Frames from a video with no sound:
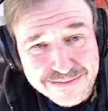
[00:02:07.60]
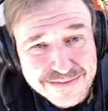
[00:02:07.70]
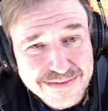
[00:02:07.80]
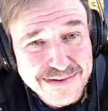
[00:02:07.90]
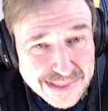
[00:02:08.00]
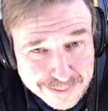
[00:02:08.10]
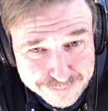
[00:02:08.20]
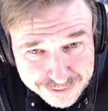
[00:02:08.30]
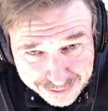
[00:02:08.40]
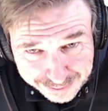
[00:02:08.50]
a
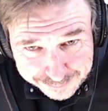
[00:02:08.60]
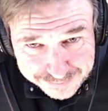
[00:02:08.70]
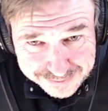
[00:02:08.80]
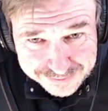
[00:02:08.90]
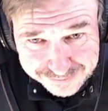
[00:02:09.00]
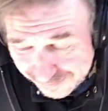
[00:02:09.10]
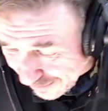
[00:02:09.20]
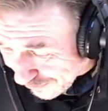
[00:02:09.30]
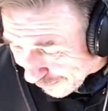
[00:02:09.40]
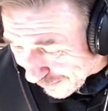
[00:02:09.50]
laptop and
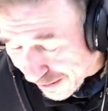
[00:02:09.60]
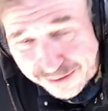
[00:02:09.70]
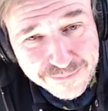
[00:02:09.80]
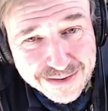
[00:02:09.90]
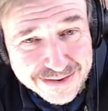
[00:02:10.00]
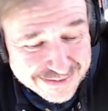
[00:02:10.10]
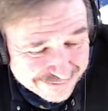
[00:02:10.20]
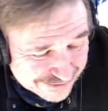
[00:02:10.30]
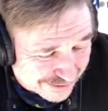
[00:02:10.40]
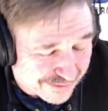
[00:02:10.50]
do it that way.
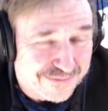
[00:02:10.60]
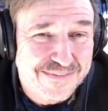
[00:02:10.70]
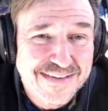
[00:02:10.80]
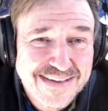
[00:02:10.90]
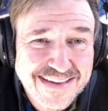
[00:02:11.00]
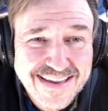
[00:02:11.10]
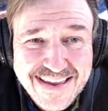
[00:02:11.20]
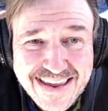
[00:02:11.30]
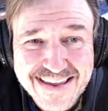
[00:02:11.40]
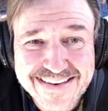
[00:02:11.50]
So,
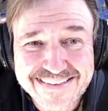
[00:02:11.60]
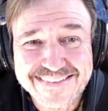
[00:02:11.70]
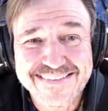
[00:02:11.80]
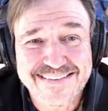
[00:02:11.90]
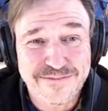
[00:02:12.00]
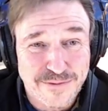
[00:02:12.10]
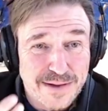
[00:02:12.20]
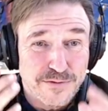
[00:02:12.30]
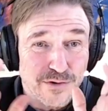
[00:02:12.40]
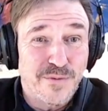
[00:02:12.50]
and well,
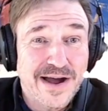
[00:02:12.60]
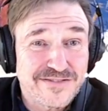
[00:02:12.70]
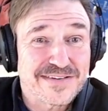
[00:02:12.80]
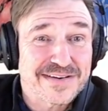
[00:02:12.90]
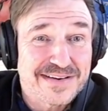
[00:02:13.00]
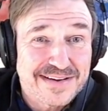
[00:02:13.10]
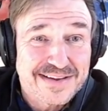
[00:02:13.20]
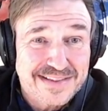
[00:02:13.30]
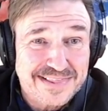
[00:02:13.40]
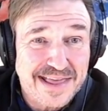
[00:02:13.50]
I'm going to watch it,
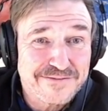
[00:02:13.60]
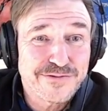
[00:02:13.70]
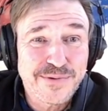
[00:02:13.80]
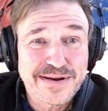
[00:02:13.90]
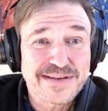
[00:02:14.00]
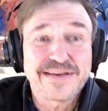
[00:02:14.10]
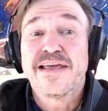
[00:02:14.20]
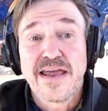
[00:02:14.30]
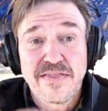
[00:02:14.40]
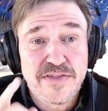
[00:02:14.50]
live tweet it,
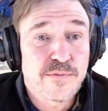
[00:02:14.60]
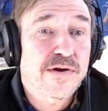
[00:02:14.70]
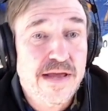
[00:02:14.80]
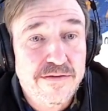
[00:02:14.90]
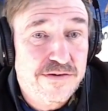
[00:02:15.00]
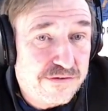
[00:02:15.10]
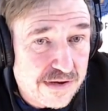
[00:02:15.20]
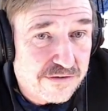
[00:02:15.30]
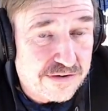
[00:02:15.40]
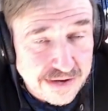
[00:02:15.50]
and then we're going to have a
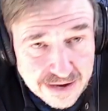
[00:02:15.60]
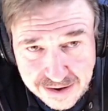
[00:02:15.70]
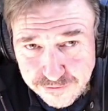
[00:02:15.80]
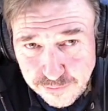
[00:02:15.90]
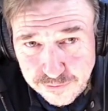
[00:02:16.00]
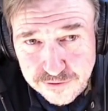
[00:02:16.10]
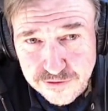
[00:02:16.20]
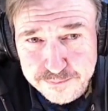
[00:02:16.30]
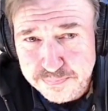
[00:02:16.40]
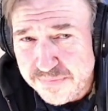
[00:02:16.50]
discussion
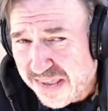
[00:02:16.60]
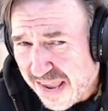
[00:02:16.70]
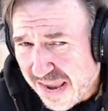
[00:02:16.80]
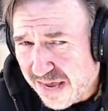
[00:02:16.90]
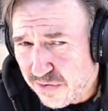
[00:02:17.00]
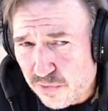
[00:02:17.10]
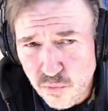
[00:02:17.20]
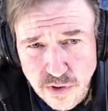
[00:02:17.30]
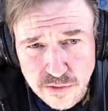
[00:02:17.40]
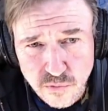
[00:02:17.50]
afterwards. And
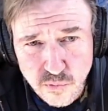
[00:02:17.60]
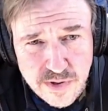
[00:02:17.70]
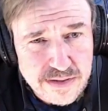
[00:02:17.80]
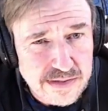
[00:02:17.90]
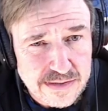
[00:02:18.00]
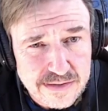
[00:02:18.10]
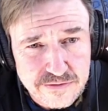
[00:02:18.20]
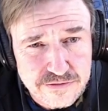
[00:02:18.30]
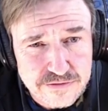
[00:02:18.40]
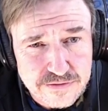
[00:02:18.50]
what really
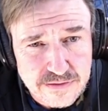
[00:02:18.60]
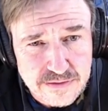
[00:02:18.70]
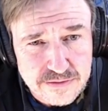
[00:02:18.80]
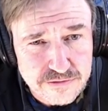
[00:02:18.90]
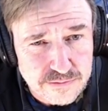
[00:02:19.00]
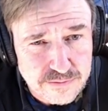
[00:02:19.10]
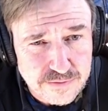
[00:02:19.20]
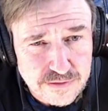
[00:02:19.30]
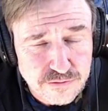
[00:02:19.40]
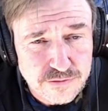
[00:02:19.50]
is sort of
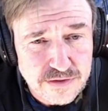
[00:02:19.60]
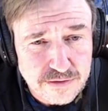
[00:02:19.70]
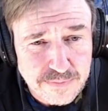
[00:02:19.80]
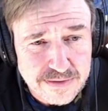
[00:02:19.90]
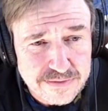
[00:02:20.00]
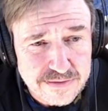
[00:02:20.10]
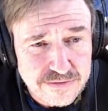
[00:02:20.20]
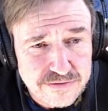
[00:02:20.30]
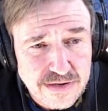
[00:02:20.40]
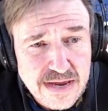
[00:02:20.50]
interesting about
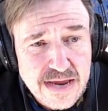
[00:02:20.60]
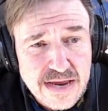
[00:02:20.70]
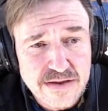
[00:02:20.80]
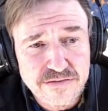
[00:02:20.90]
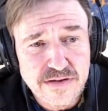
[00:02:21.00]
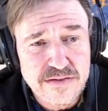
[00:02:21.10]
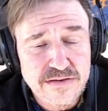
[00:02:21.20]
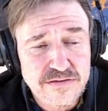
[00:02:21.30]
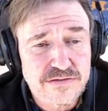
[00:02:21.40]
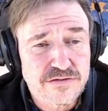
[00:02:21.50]
this is that
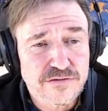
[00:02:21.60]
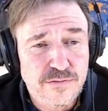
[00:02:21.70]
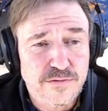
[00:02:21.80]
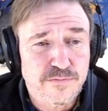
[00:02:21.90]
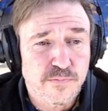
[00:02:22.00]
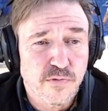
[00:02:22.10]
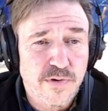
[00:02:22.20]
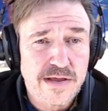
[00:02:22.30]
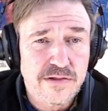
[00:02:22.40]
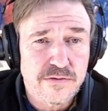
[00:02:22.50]
this is sort of
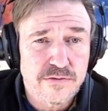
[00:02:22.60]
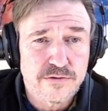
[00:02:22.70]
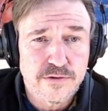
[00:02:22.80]
prelude